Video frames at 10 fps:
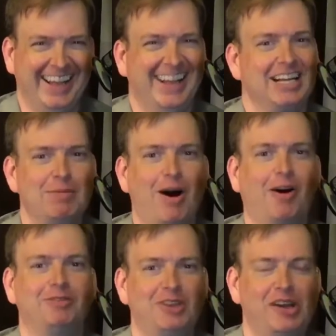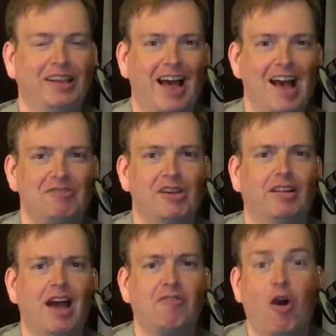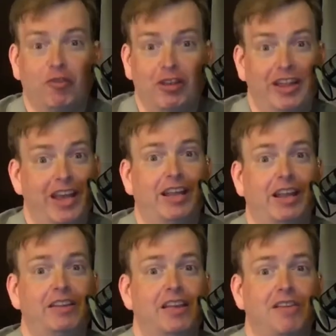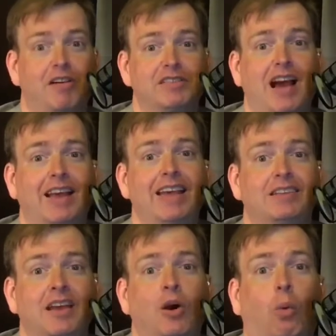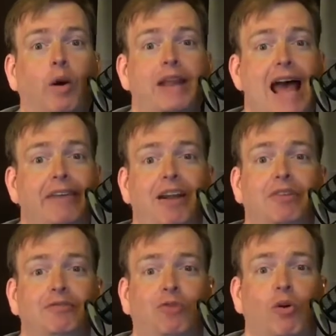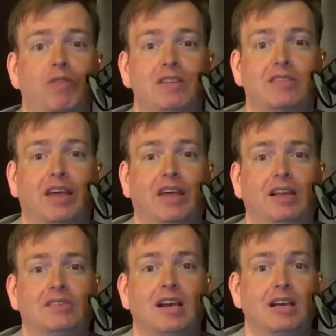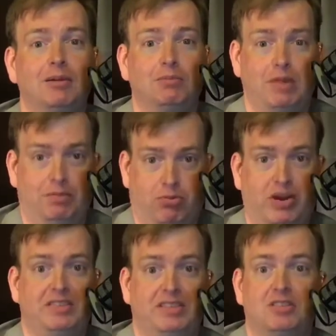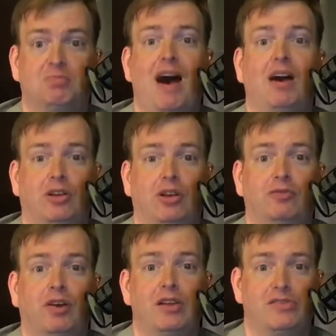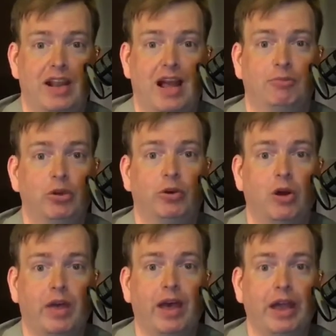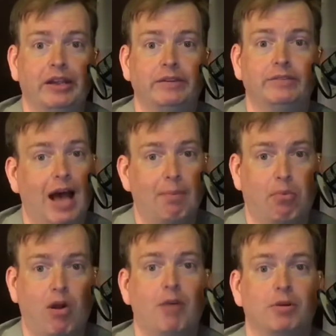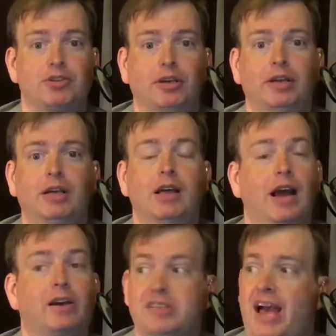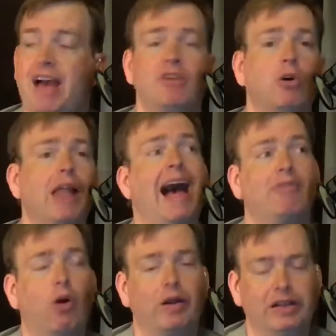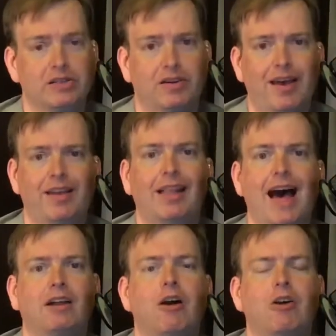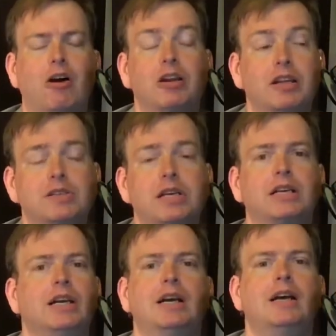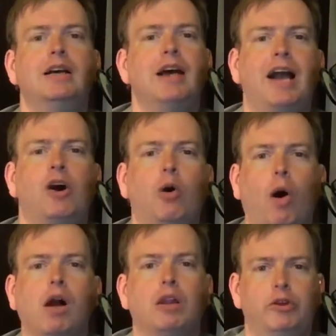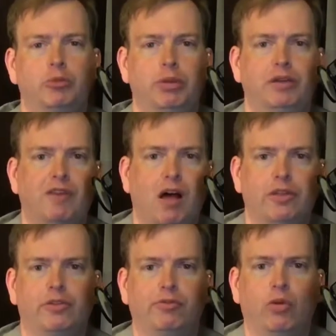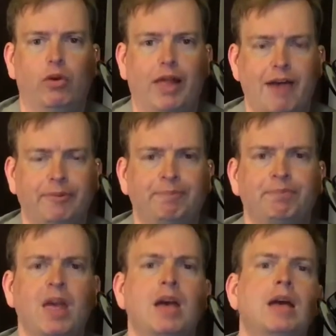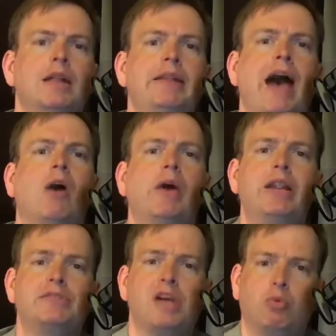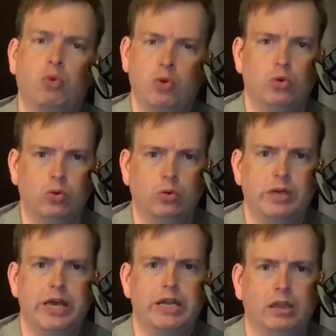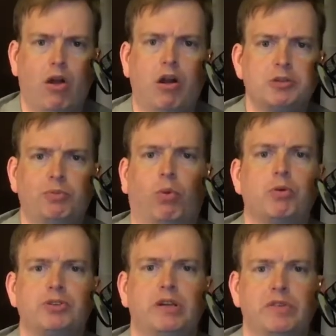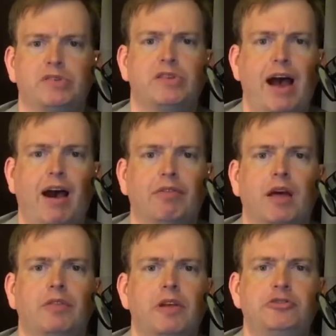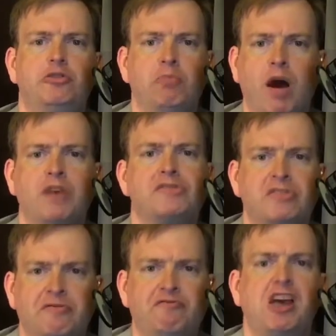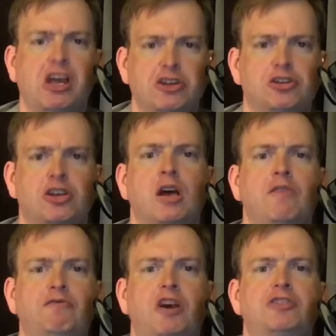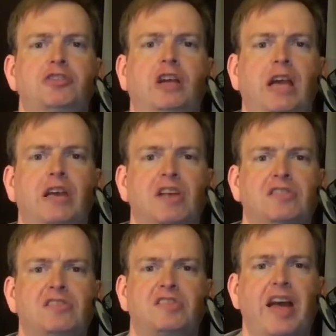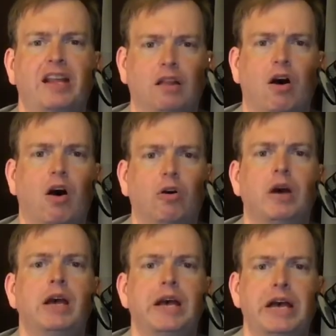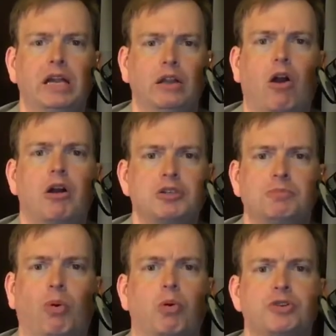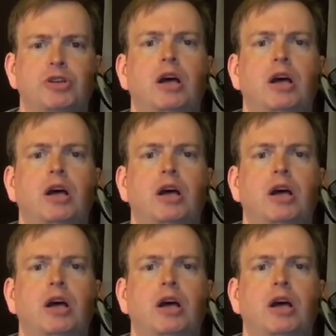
Come on, you can laugh. Hopefully, again, as long as I get one out of every four of these things brings a smile to your face, then I'm doing okay. I promise you. Because I have no live audience. So I had a live audience here. I know all of you would be falling on the floor laughing. Now, it is a rule in a large portion of the South that you must fish. Fishing is a state law in a large portion